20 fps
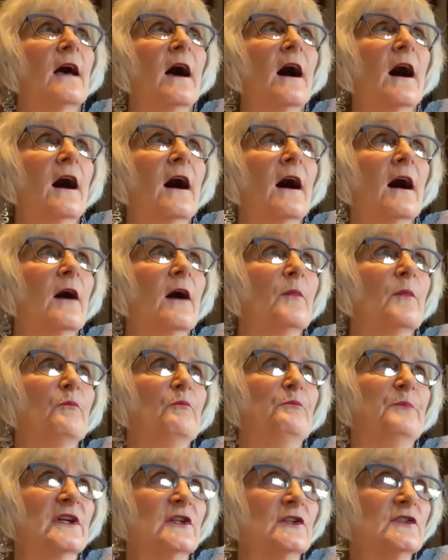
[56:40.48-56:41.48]
uh,
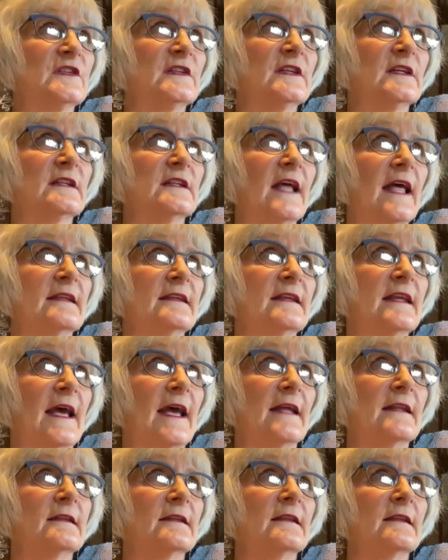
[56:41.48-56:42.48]
build it and
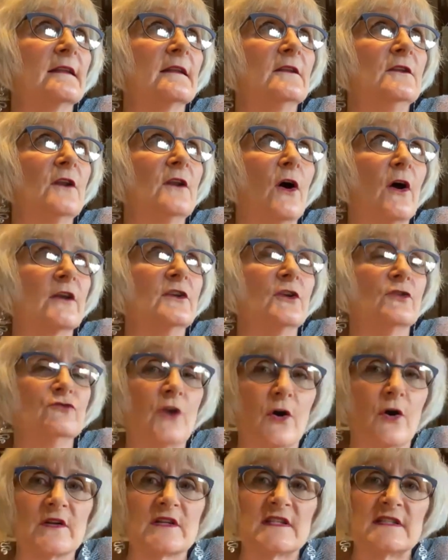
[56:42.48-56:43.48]
get no, you know,
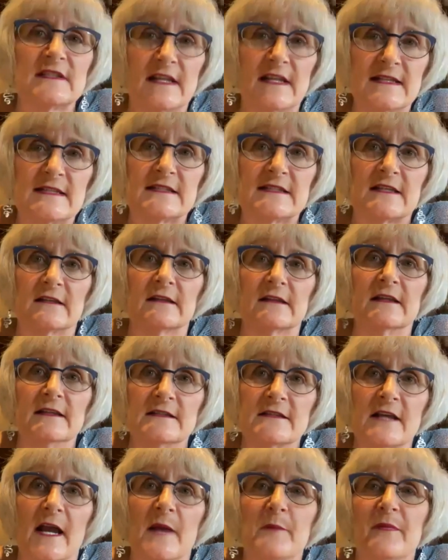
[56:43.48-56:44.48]
noticed instantly
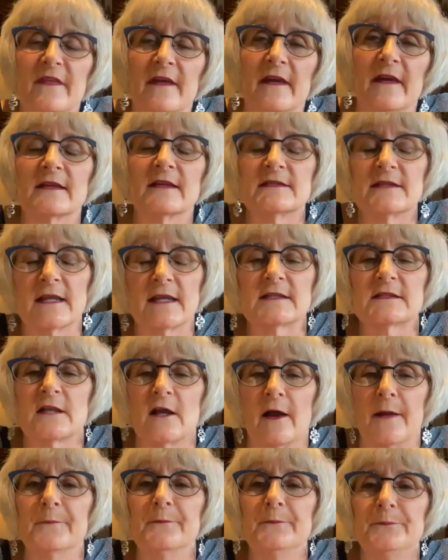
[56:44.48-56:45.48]
type thing. It takes
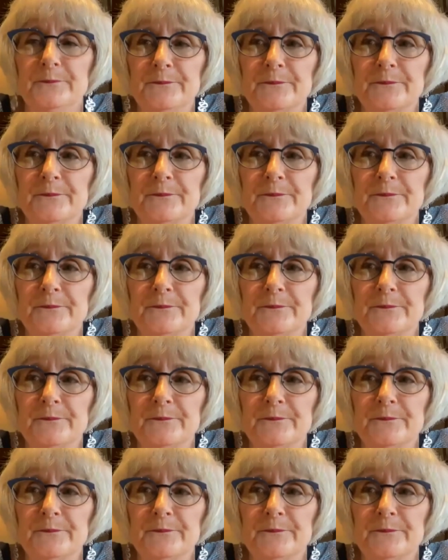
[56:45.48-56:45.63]
time.